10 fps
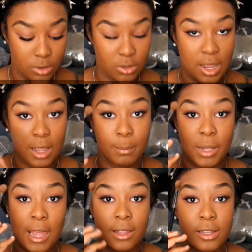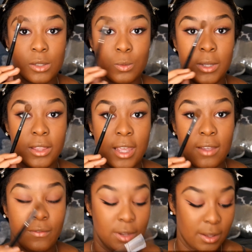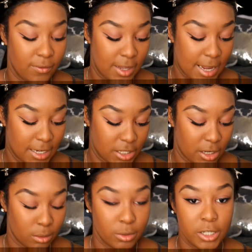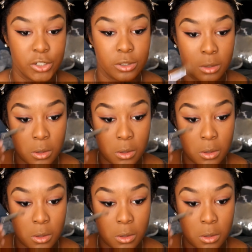So I apply this with a fluffy eyeshadow brush.